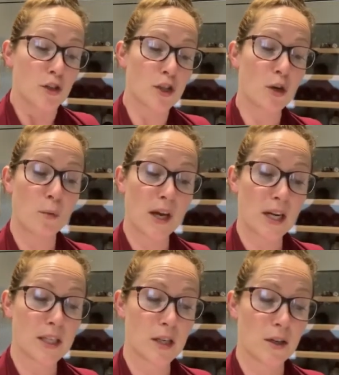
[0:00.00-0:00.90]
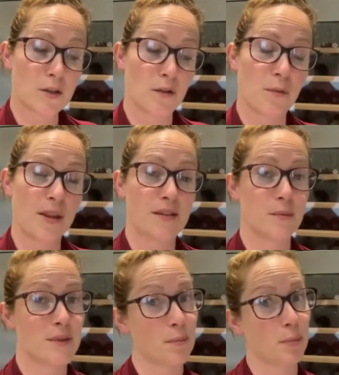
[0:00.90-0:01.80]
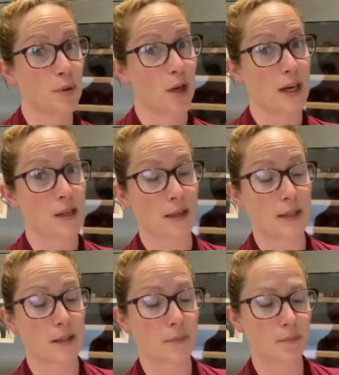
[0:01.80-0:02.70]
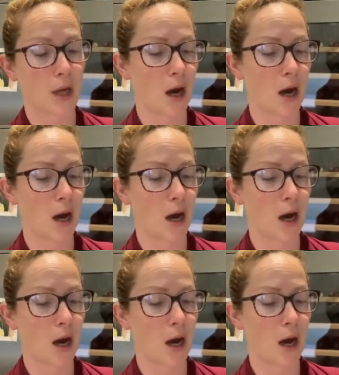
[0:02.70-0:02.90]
So we're going to start off with some simple guidelines.